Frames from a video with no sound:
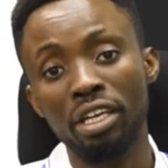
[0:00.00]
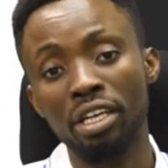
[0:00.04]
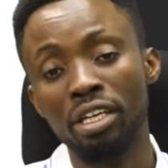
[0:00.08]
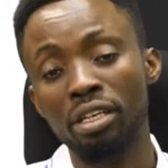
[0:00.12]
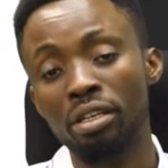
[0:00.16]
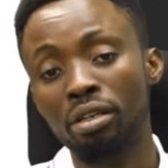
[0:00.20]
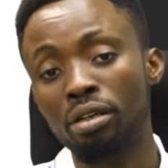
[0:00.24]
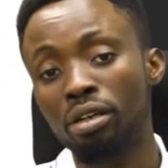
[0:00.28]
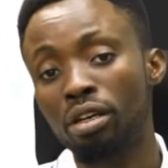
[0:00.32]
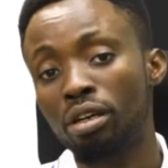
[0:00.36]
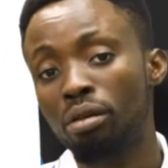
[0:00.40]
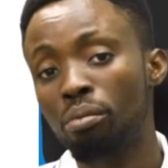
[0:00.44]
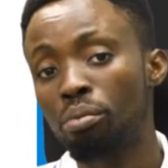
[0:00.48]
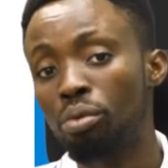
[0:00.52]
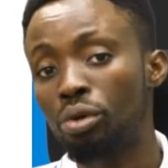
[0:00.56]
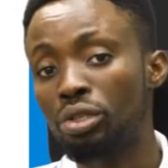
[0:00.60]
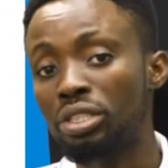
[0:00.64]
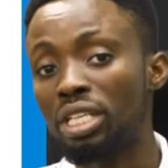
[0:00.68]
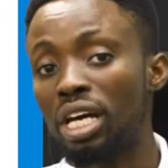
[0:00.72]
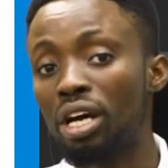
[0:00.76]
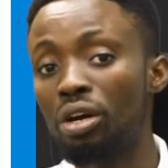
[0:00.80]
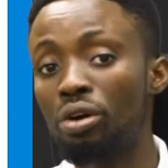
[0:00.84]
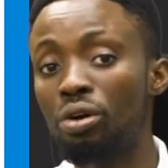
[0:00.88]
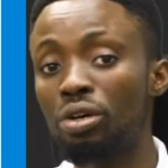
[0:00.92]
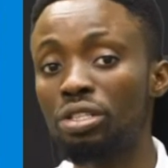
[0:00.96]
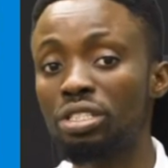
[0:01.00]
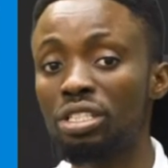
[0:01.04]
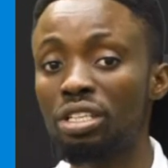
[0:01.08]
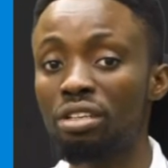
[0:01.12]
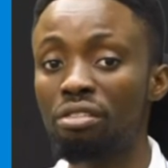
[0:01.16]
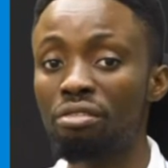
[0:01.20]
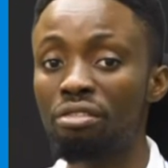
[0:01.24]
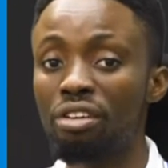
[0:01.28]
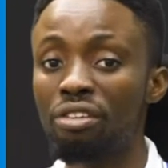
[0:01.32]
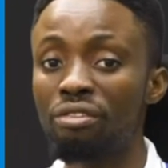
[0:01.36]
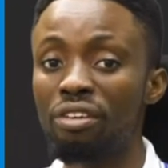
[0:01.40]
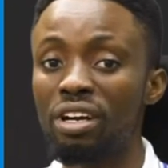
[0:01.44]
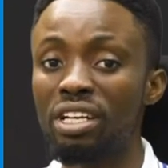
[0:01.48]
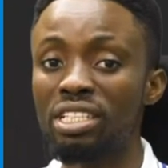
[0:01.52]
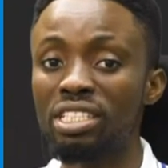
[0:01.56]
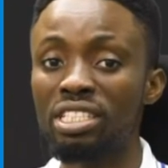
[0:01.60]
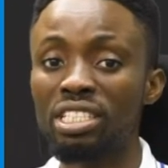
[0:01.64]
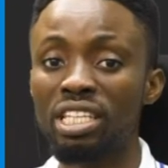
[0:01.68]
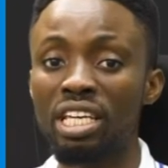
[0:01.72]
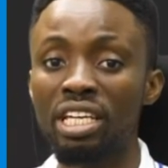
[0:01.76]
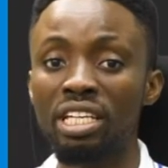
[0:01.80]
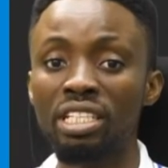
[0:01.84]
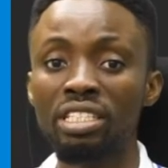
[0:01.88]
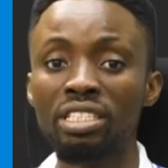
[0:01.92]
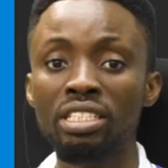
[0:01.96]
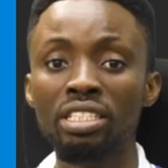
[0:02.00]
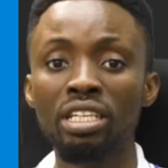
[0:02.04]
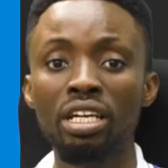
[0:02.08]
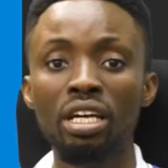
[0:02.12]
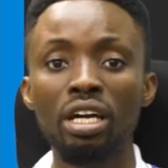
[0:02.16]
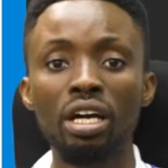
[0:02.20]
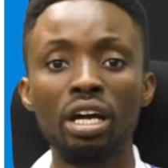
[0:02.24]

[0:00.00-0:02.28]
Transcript: in Port Harcourt in River State,